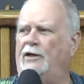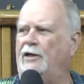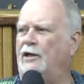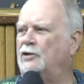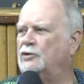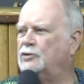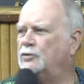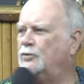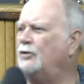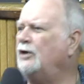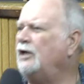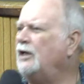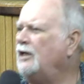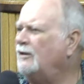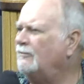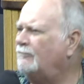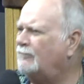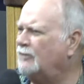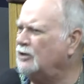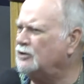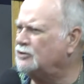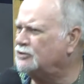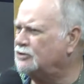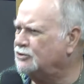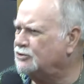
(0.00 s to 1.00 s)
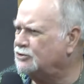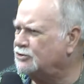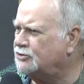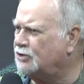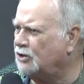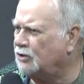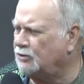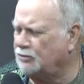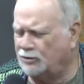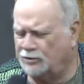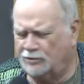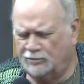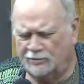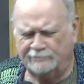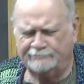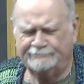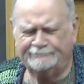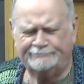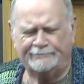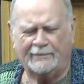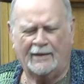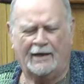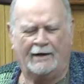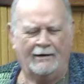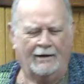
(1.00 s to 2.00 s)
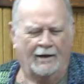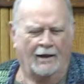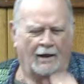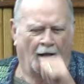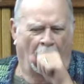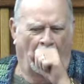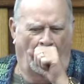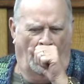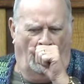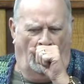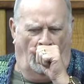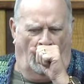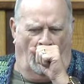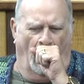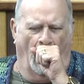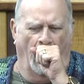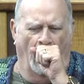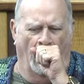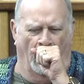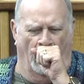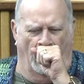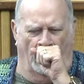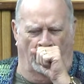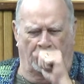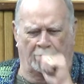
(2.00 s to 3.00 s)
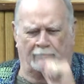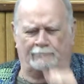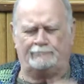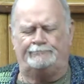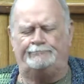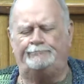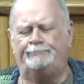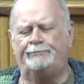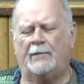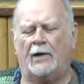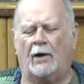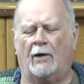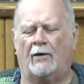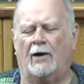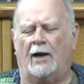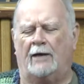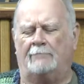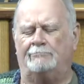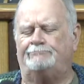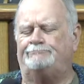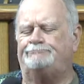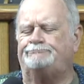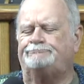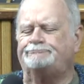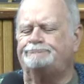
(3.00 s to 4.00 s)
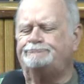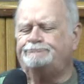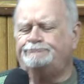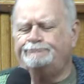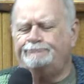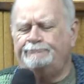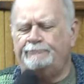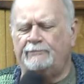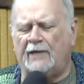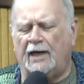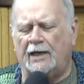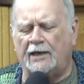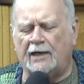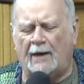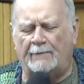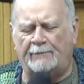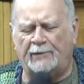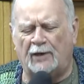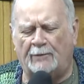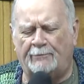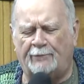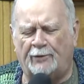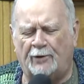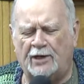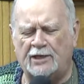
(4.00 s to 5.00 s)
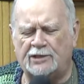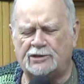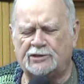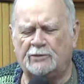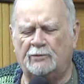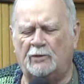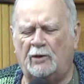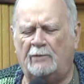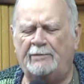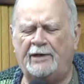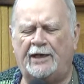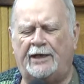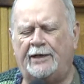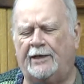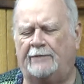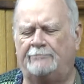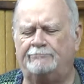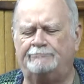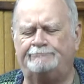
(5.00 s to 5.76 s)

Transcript: Oh, we're not too familiar with the, you know, children of disobedience. Read Ephesians 2.